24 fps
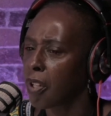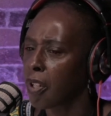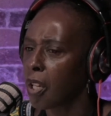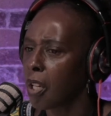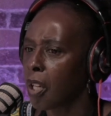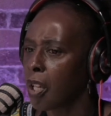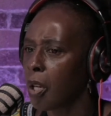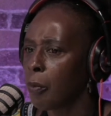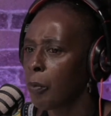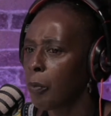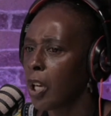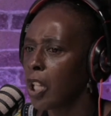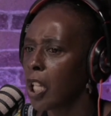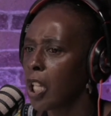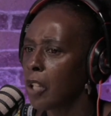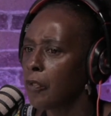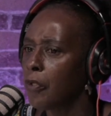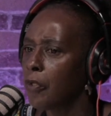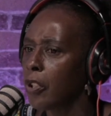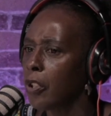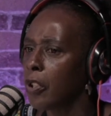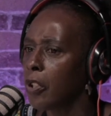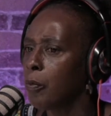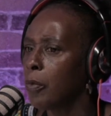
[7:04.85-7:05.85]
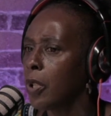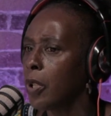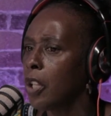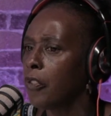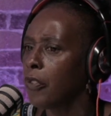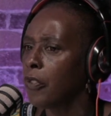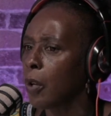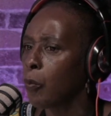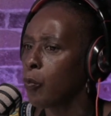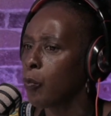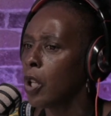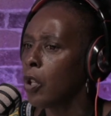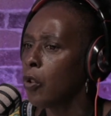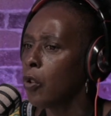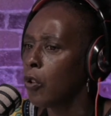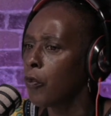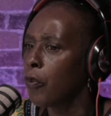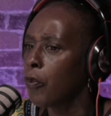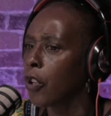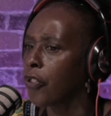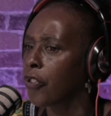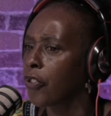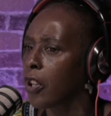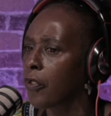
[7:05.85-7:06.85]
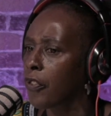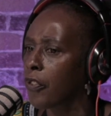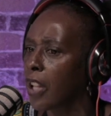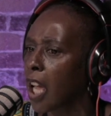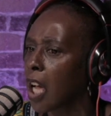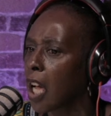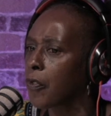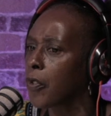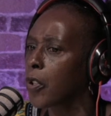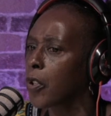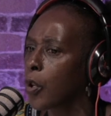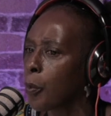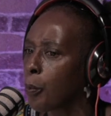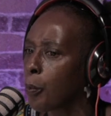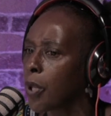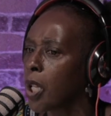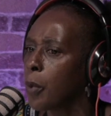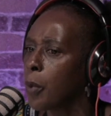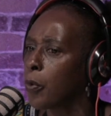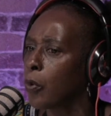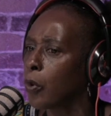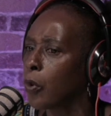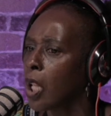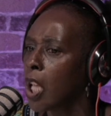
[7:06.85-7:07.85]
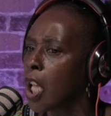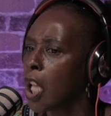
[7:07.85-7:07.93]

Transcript: Pan-African means that we love ourselves as African people.